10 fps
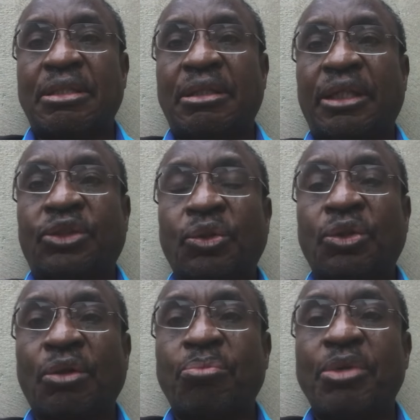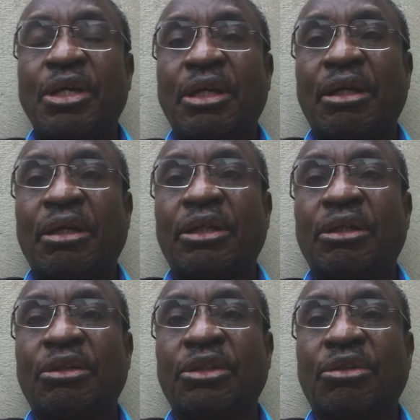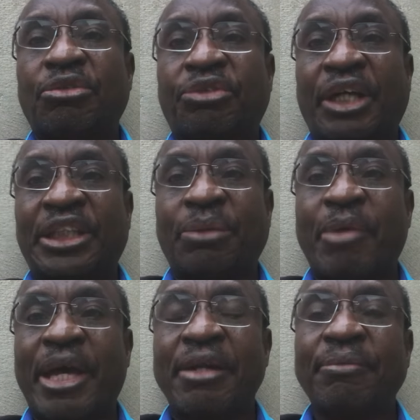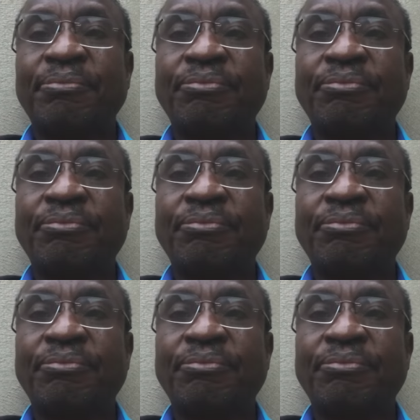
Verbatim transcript: the soon to be freshmen